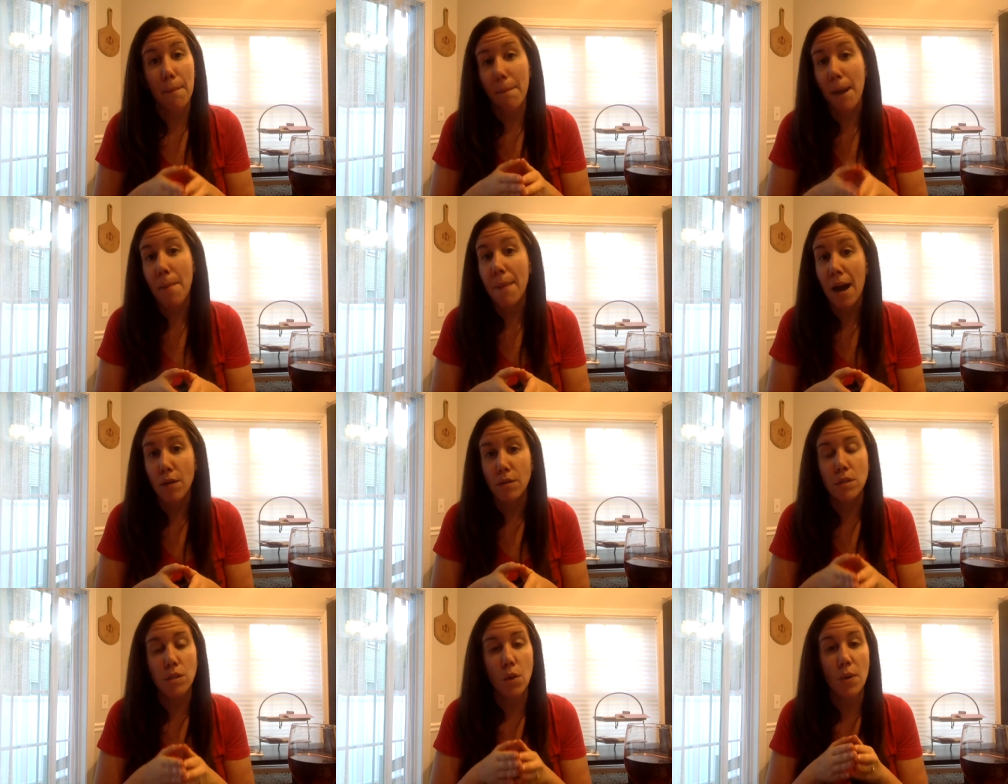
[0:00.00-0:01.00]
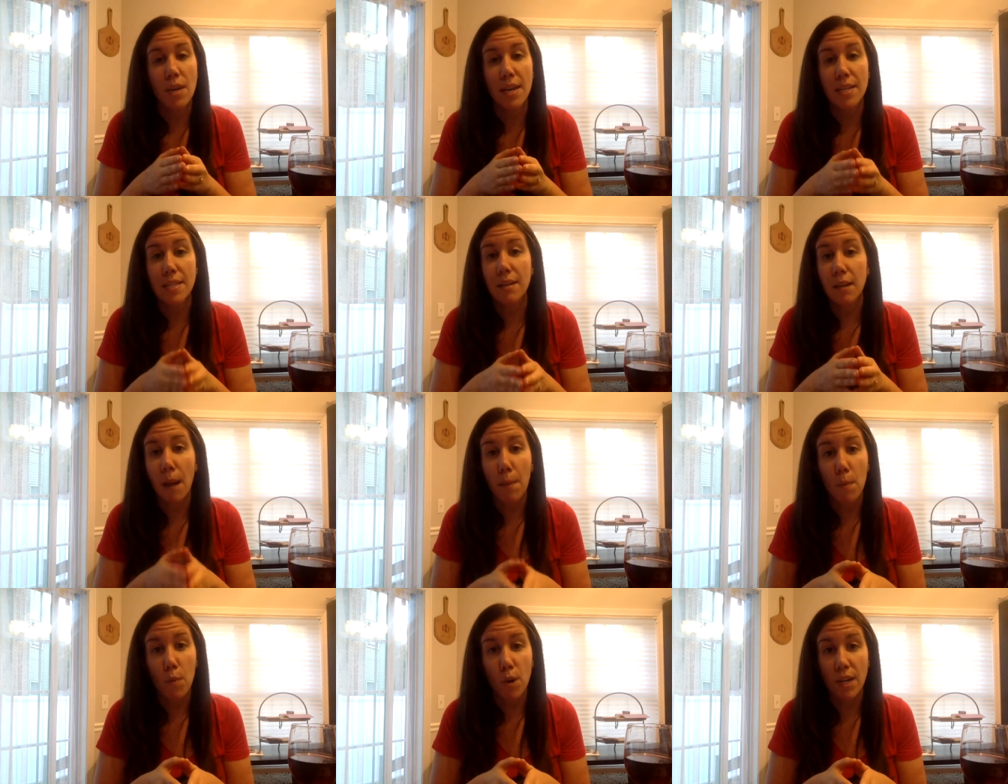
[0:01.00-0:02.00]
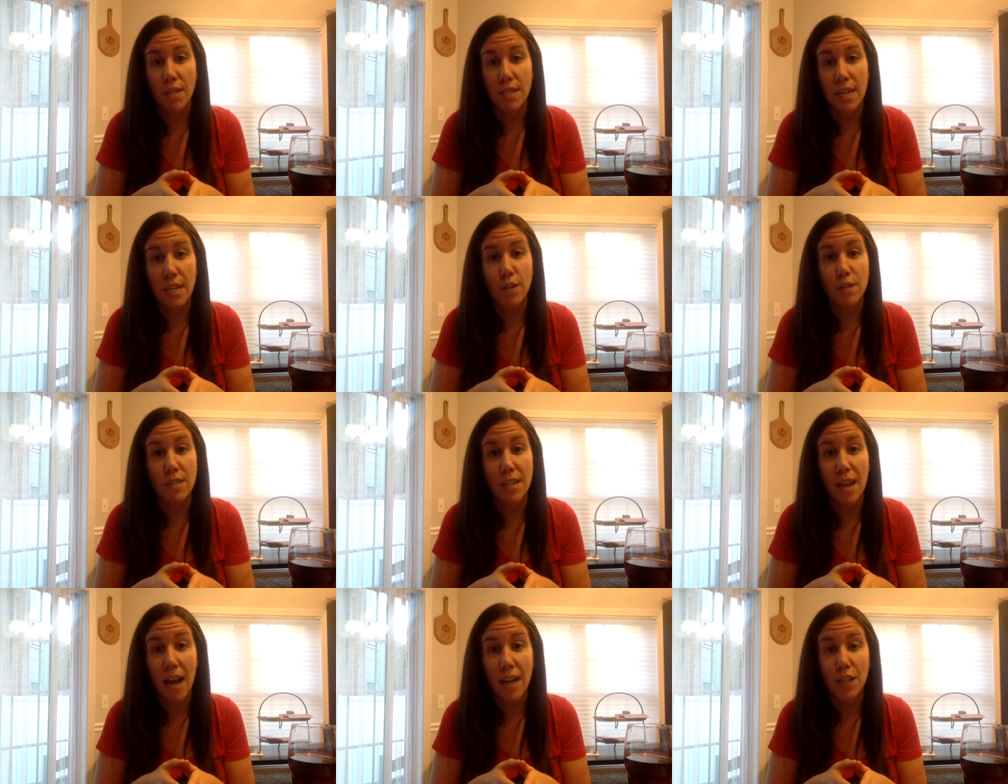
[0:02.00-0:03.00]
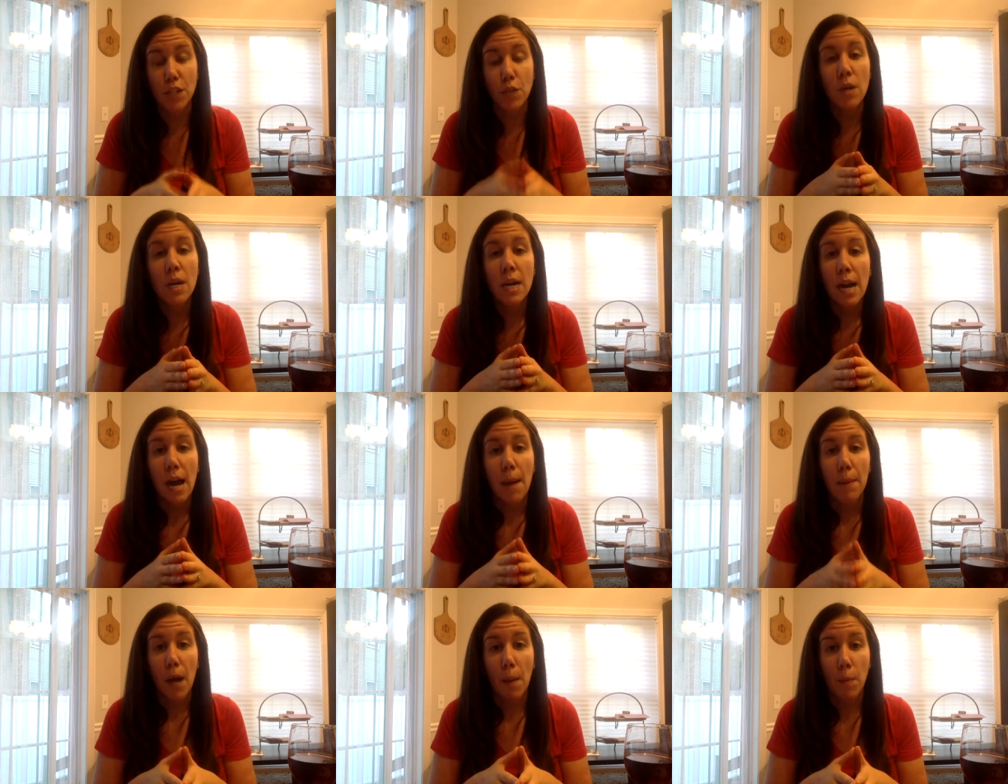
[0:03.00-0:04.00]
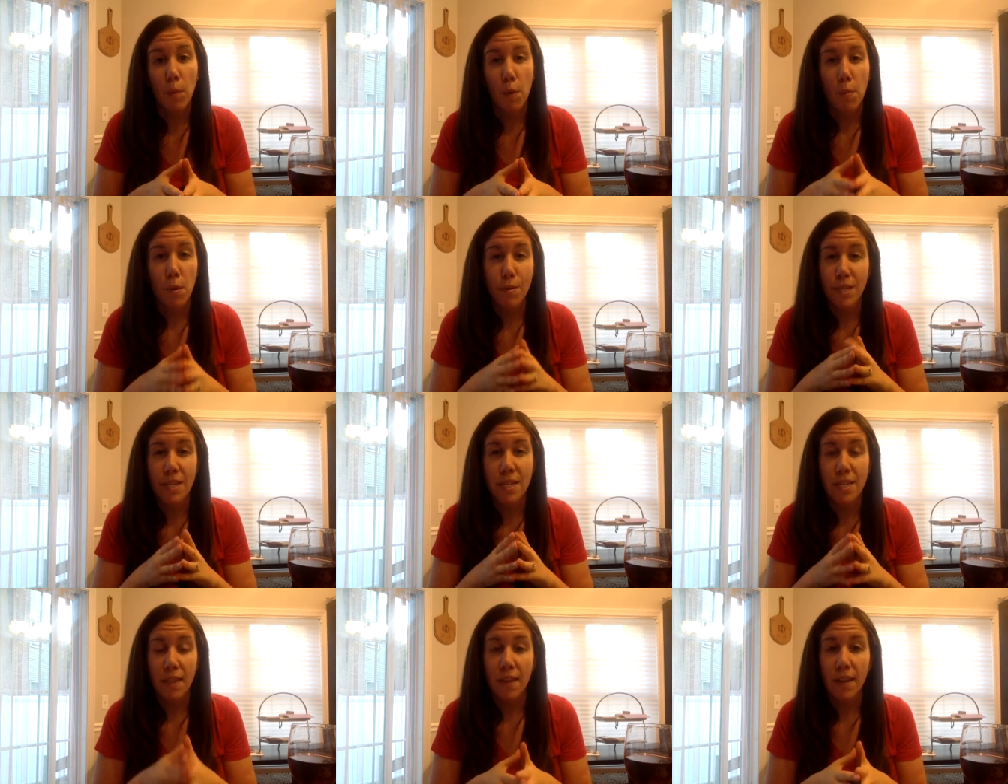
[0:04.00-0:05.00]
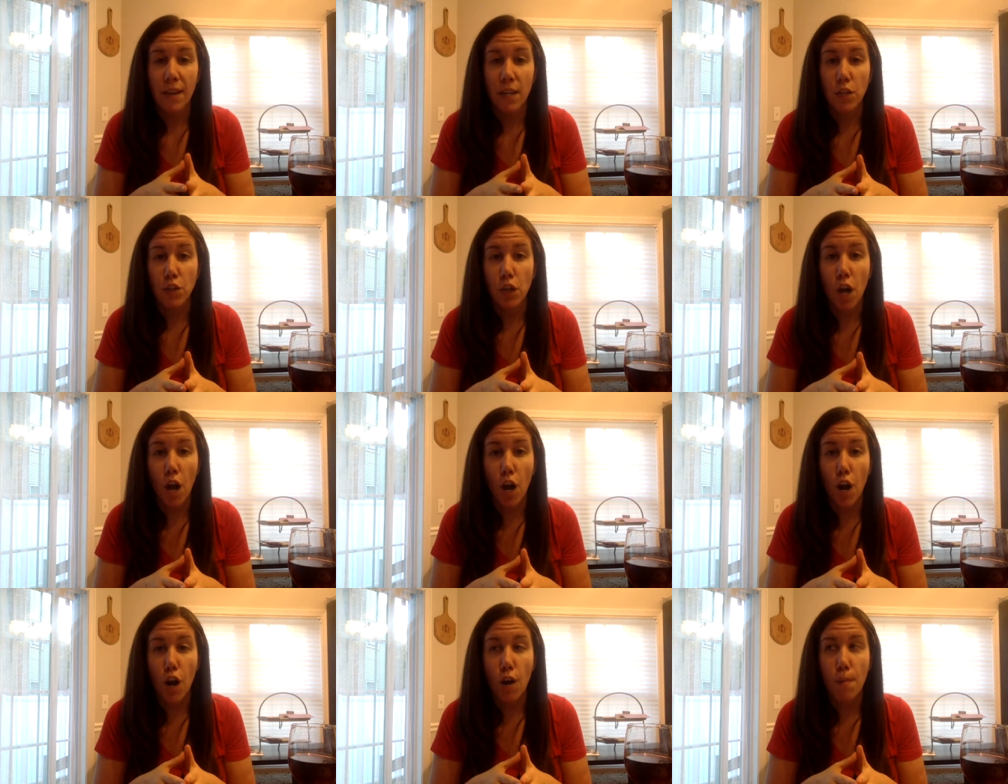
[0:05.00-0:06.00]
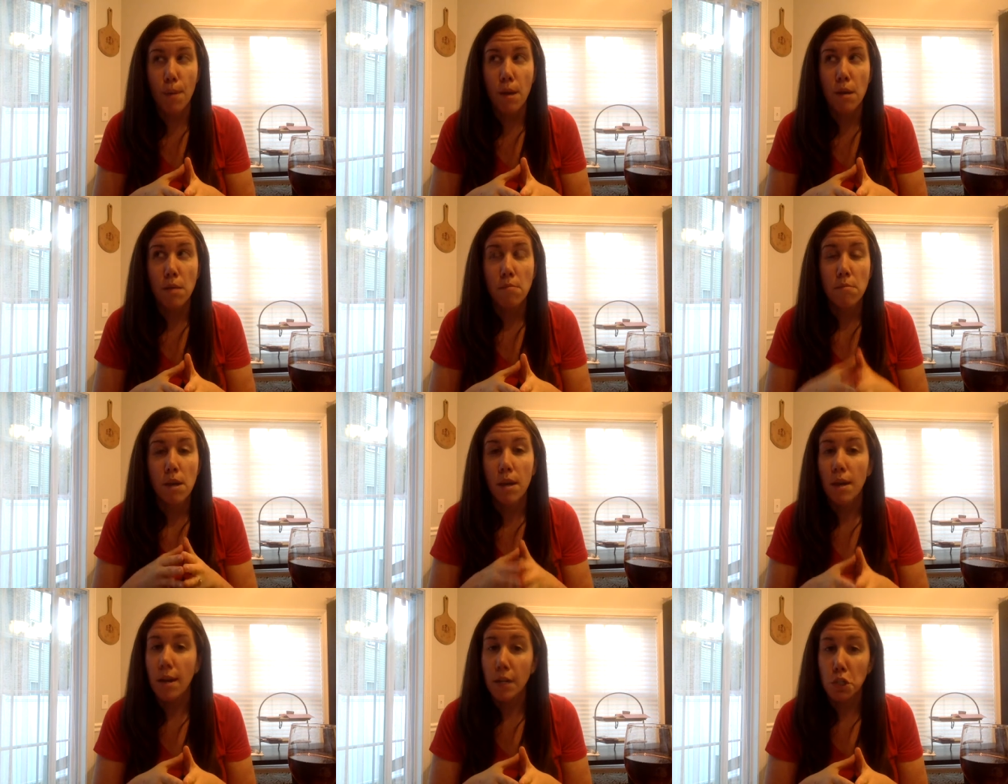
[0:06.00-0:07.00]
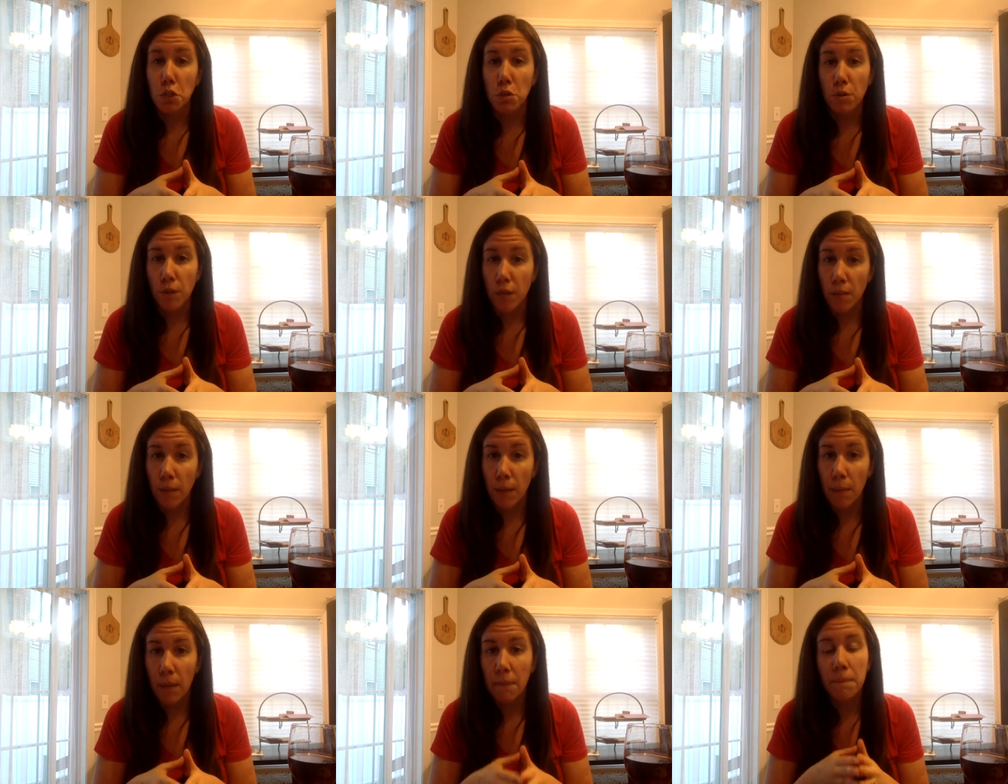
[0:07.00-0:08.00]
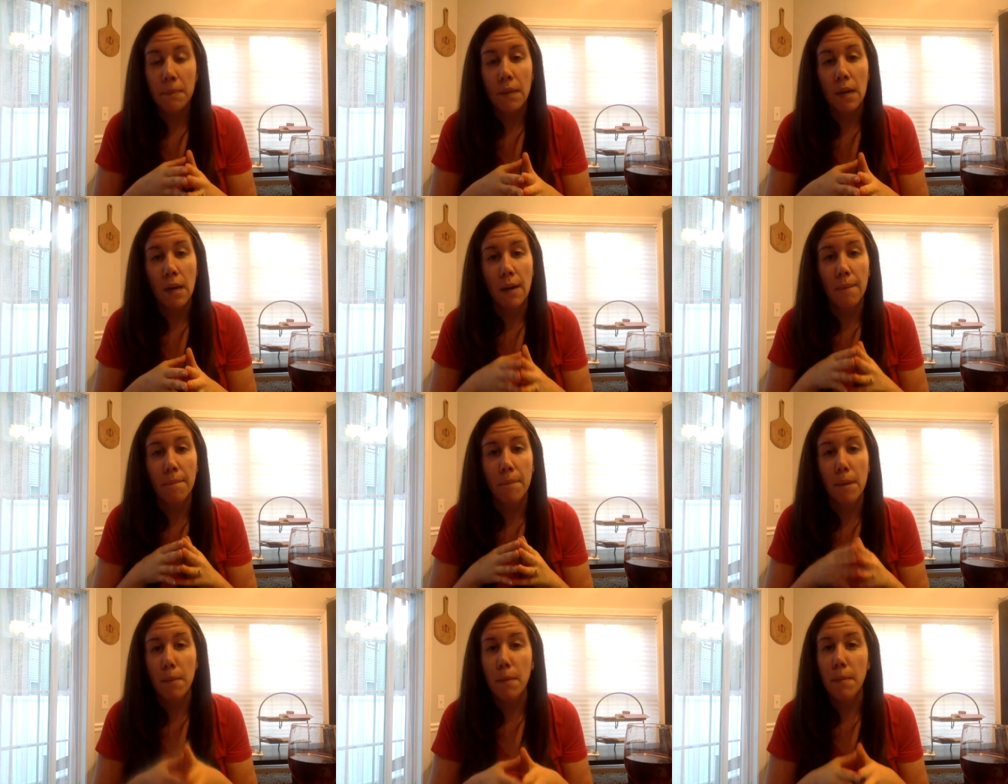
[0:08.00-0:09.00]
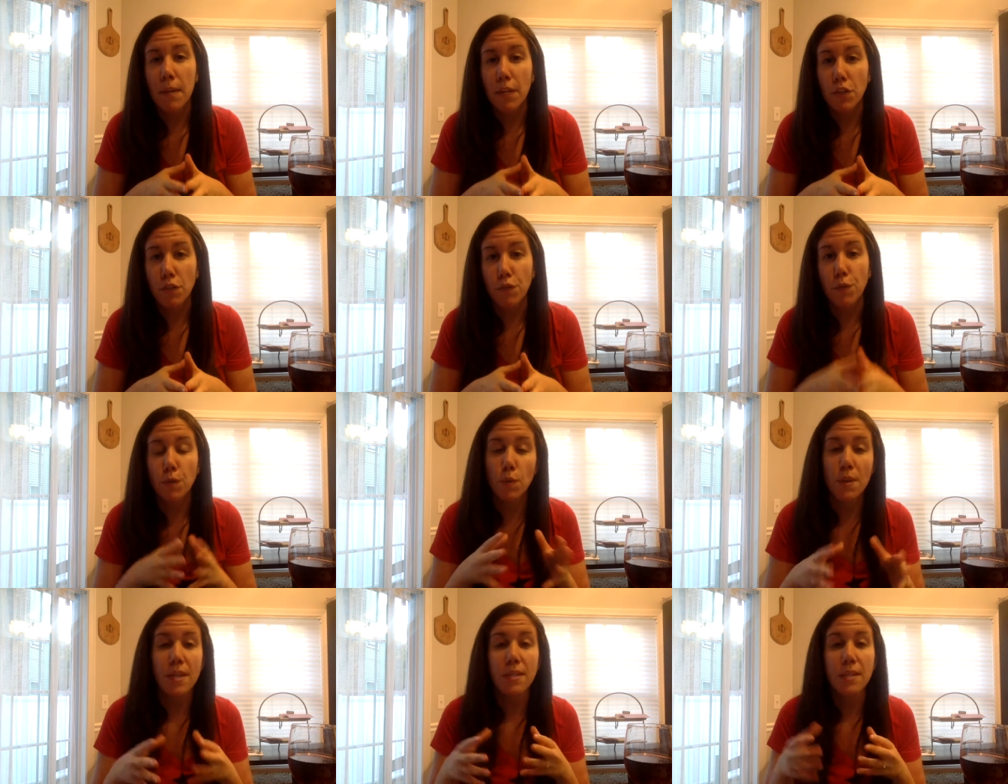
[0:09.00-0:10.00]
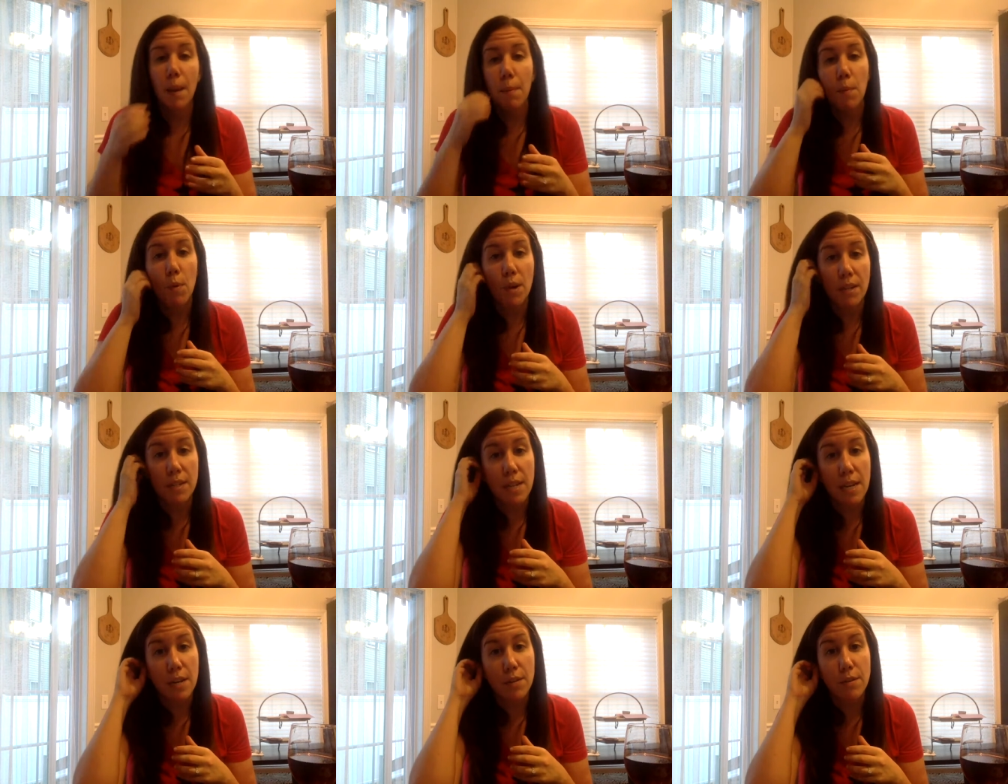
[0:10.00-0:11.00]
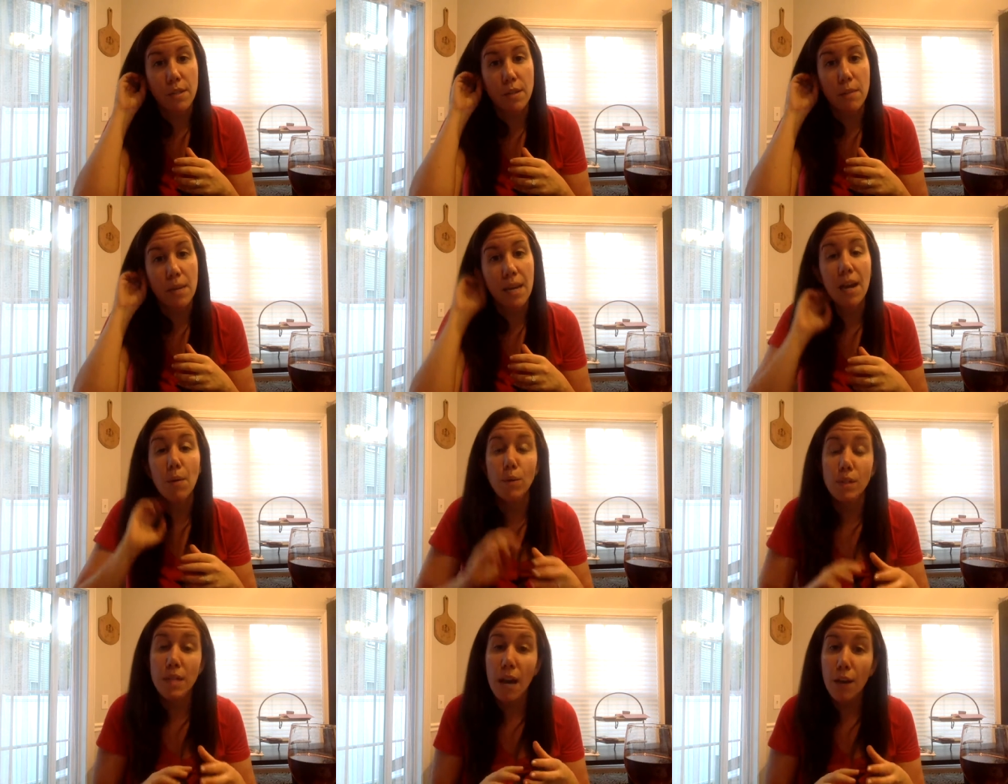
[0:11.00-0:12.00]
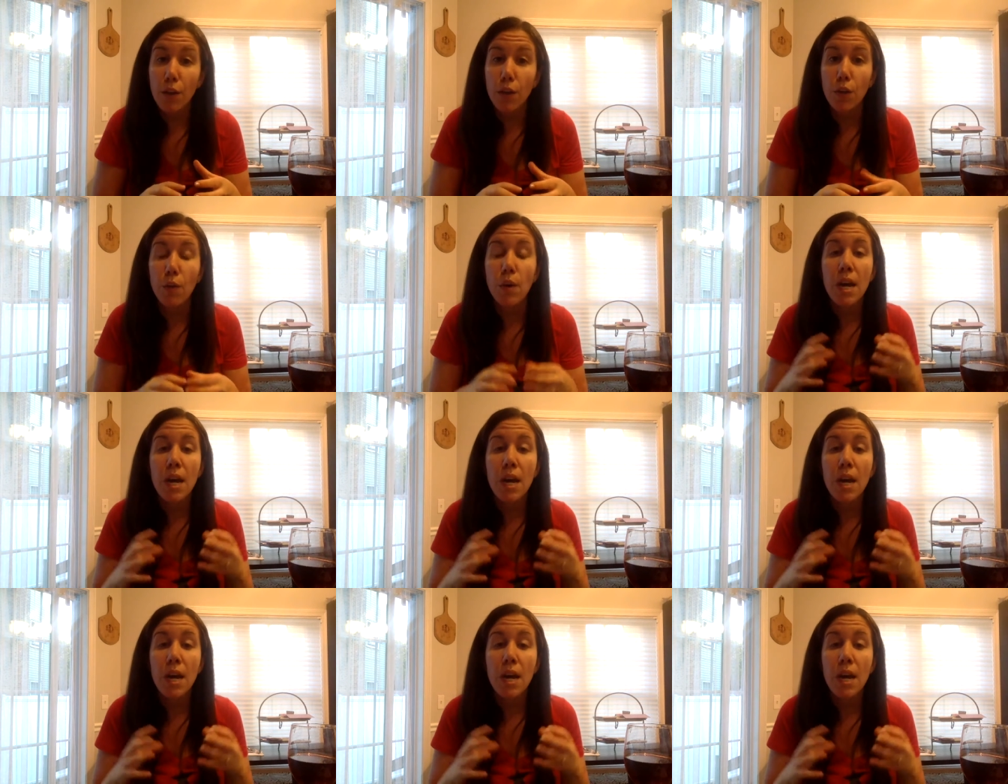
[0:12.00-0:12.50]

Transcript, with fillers: amount. So he gets a couple more containers than I do, a couple more proteins, I think an extra carb and an extra green maybe, and maybe an extra fruit. So he gets a couple more containers than me. And I will tell you